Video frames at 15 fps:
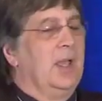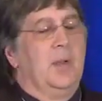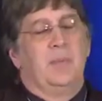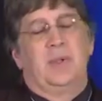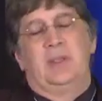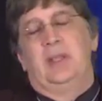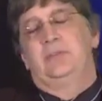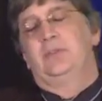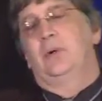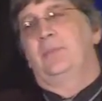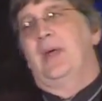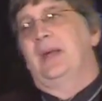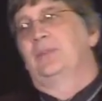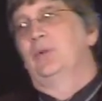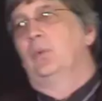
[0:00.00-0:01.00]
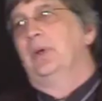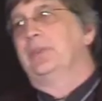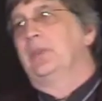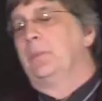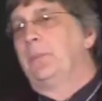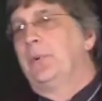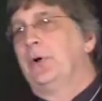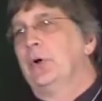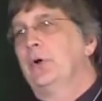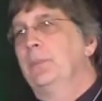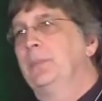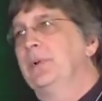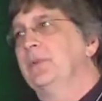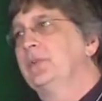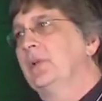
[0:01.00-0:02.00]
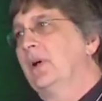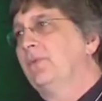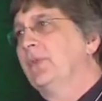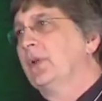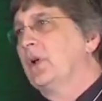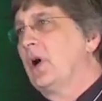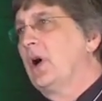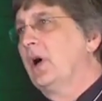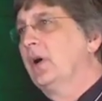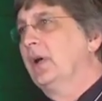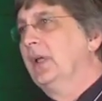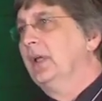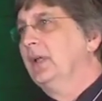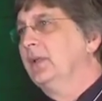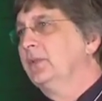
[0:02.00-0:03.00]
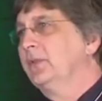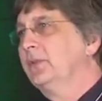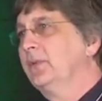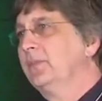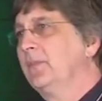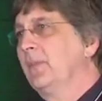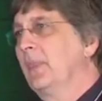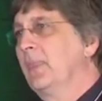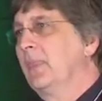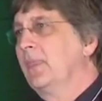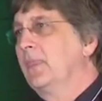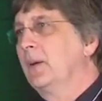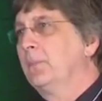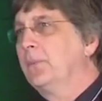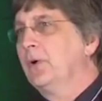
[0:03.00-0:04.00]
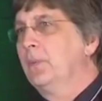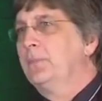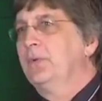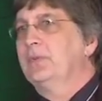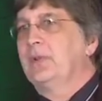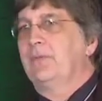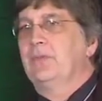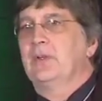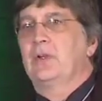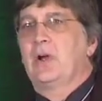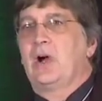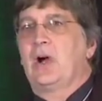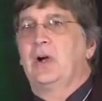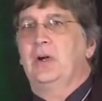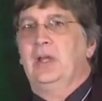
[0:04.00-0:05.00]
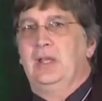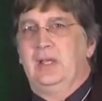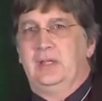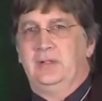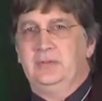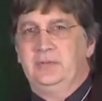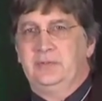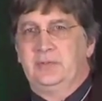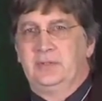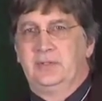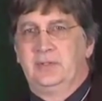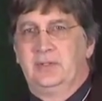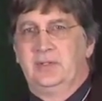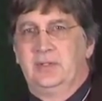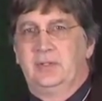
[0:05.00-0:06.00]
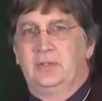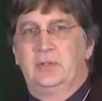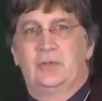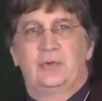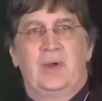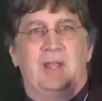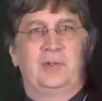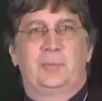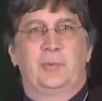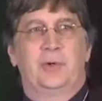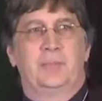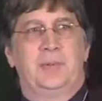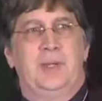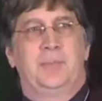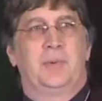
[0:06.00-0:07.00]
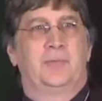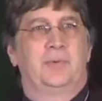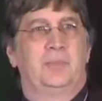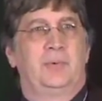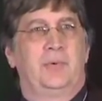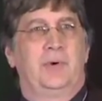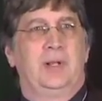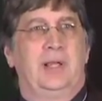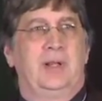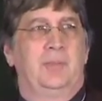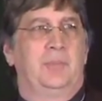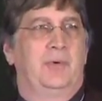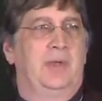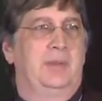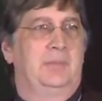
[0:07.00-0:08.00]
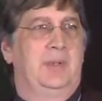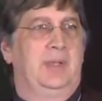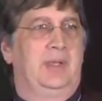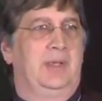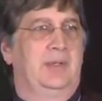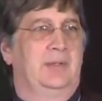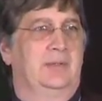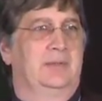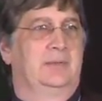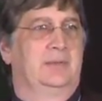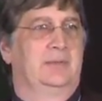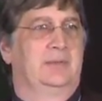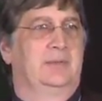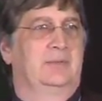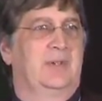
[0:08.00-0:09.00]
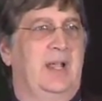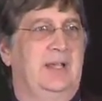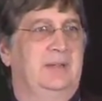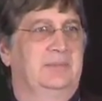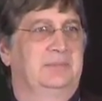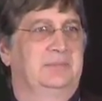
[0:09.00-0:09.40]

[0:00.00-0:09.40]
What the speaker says: But let's go back to what the purpose of the car is. The purpose of the car is to transport people from point A to point B, right?